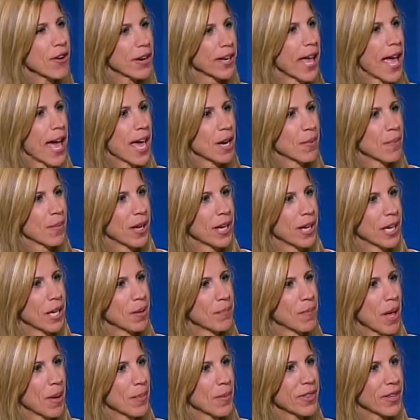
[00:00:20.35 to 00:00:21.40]
academy
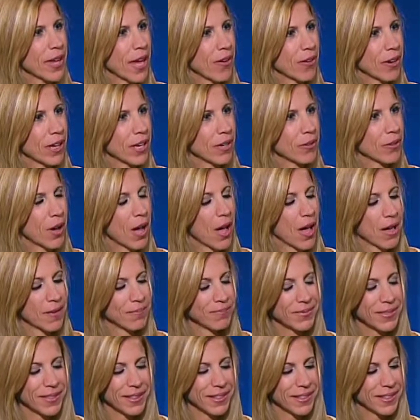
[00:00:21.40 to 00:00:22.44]
in Monmouth County
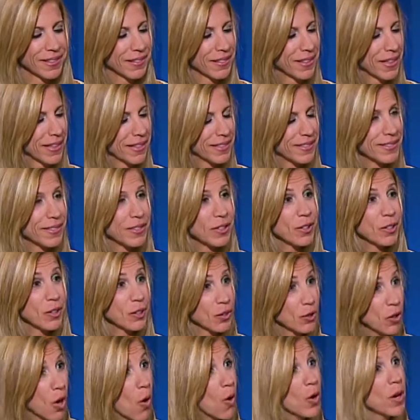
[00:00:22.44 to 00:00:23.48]
um, is
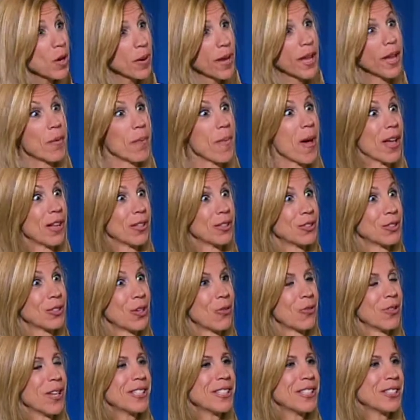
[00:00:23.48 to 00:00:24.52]
going to hit a
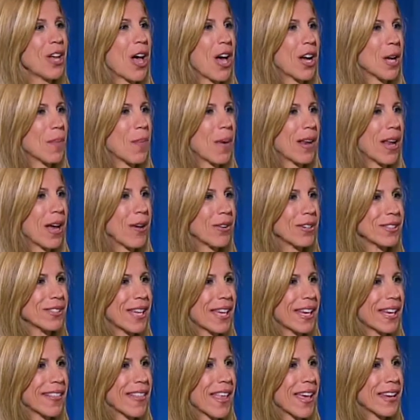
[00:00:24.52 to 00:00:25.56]
milestone. Let's talk about how
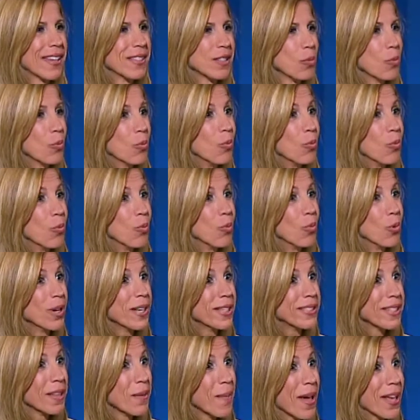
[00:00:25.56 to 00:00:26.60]
exciting that is and what
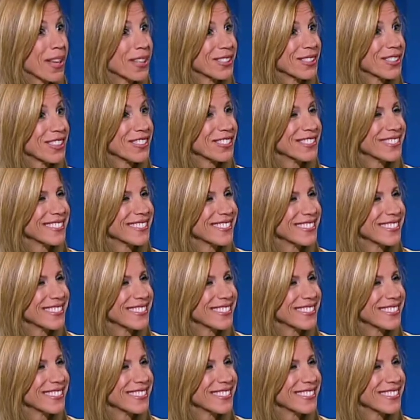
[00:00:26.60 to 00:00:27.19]
is the milestone?